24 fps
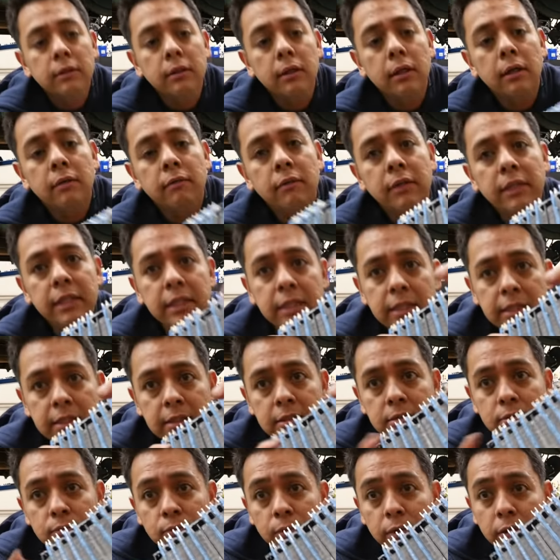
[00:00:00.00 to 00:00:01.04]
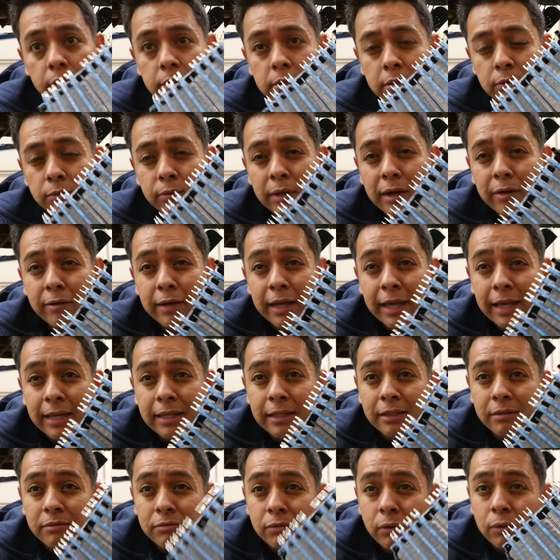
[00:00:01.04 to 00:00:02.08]
of these works around
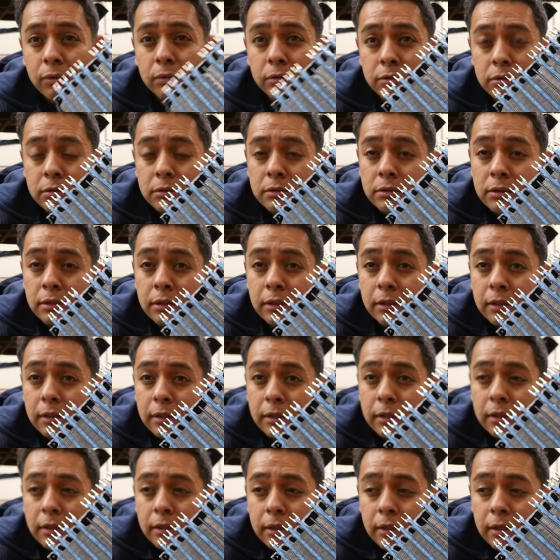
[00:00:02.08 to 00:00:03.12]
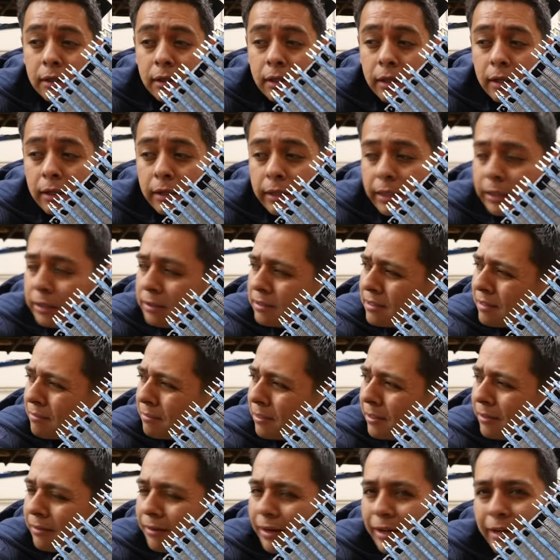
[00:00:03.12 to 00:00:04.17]
eighty volts, uh, eighty
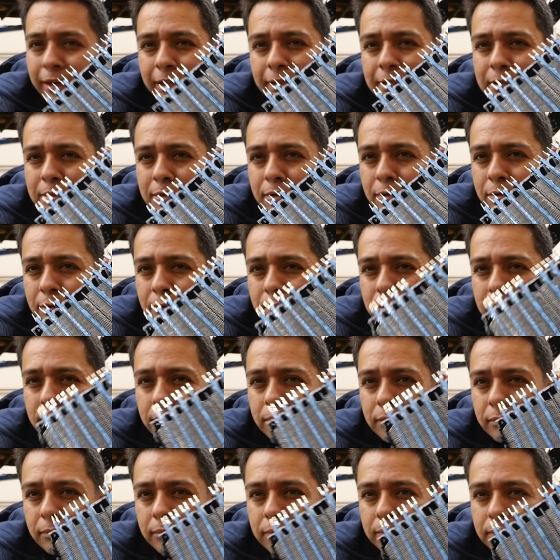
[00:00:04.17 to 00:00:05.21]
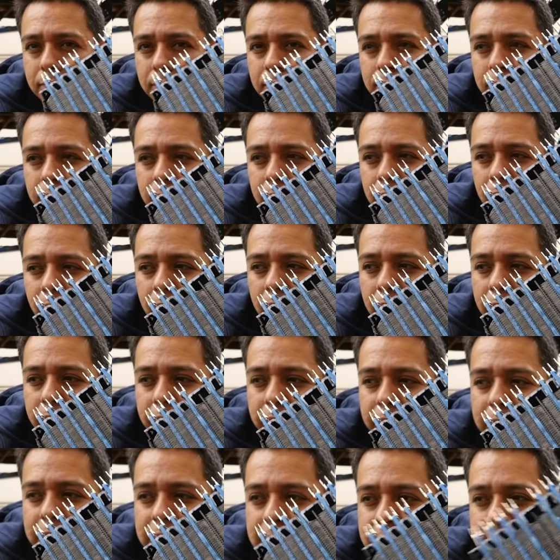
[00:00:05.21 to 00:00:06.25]
something, right? And so one
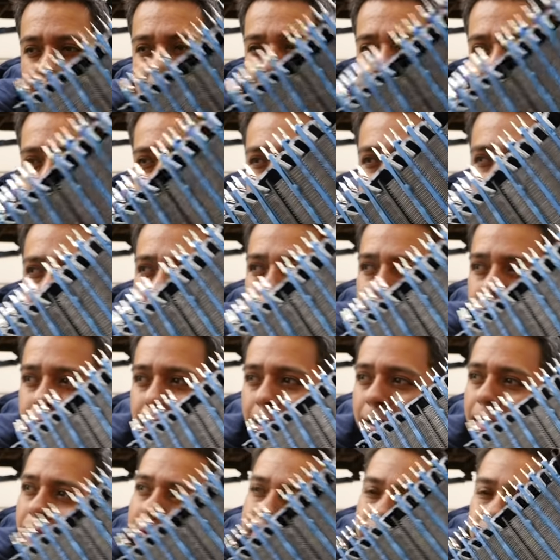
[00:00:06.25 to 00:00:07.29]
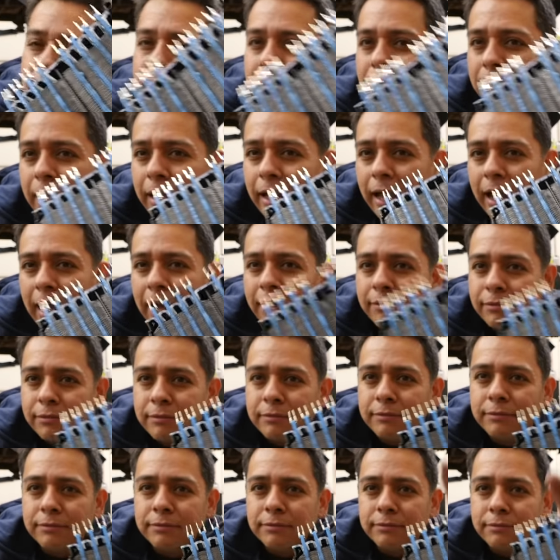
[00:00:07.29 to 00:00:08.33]
hundred sixty, right, or half
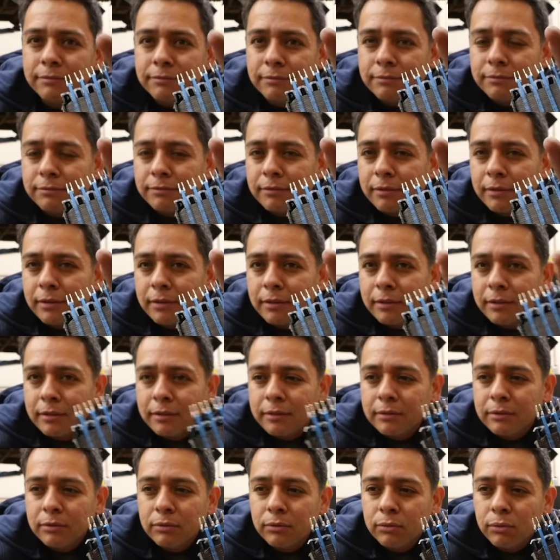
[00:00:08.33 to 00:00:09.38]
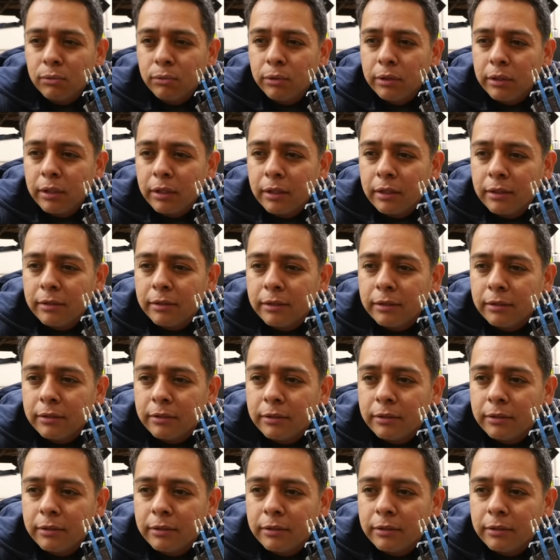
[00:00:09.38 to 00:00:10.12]
of uh, three hundred